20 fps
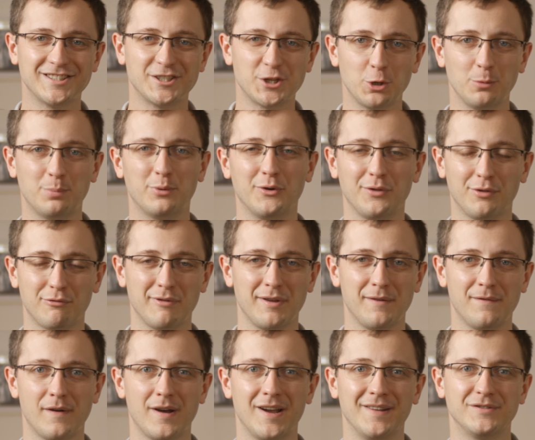
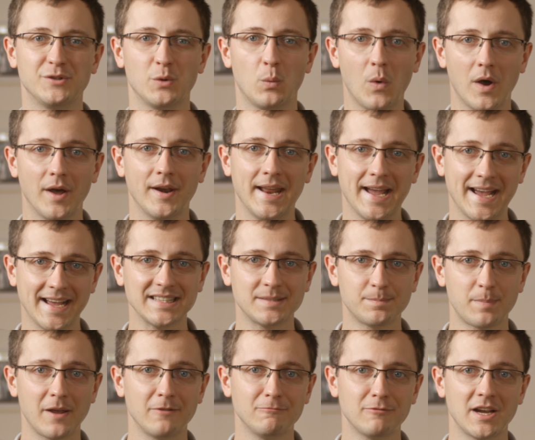2.35:1
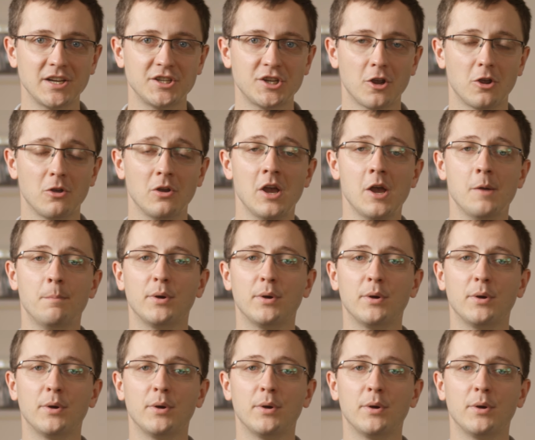aspect ratio